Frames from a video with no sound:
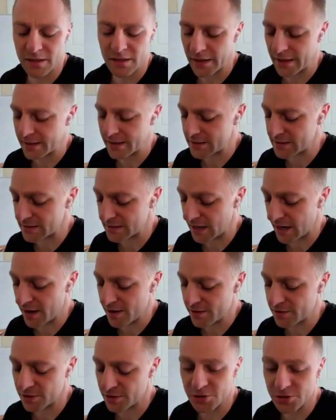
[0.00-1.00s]
like a
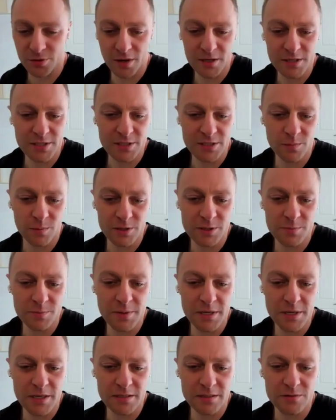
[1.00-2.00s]
desire to trust what's
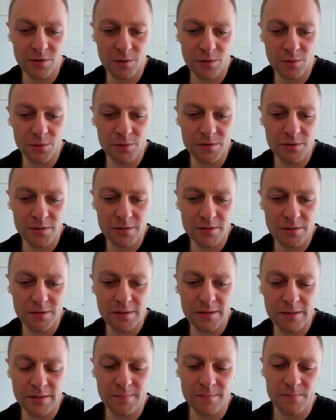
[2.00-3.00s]
being told
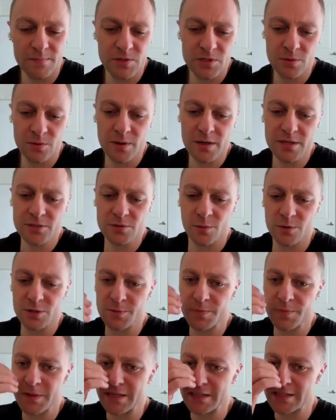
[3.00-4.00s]
to us or
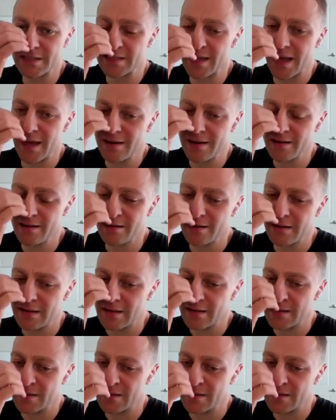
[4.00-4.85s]
what's being said.